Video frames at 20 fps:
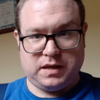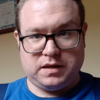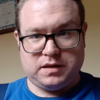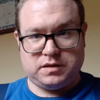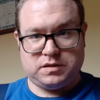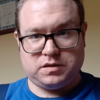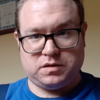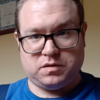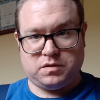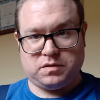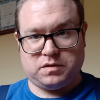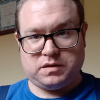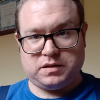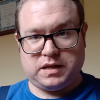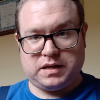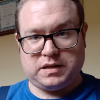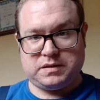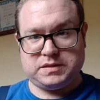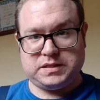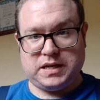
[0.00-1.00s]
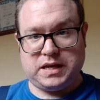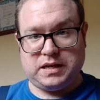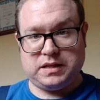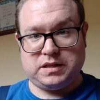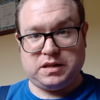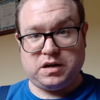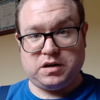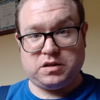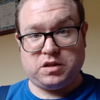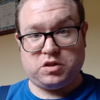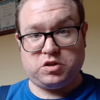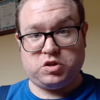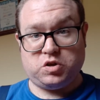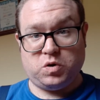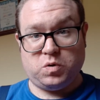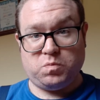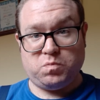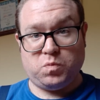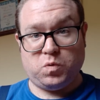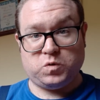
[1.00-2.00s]
So, like I say, they're the
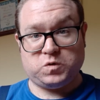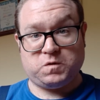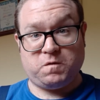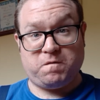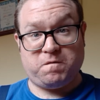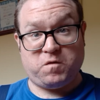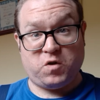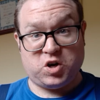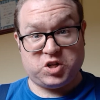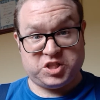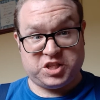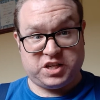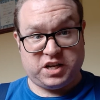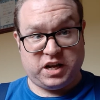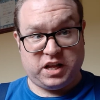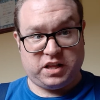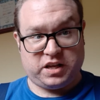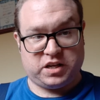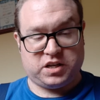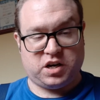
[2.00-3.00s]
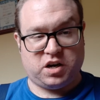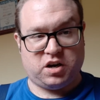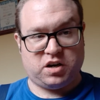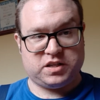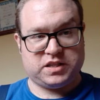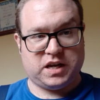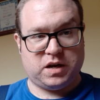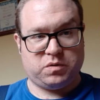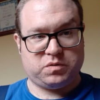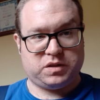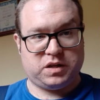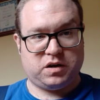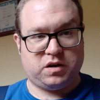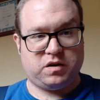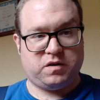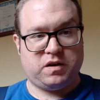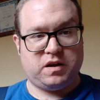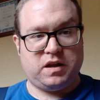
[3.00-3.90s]
two most versatile guitars out there.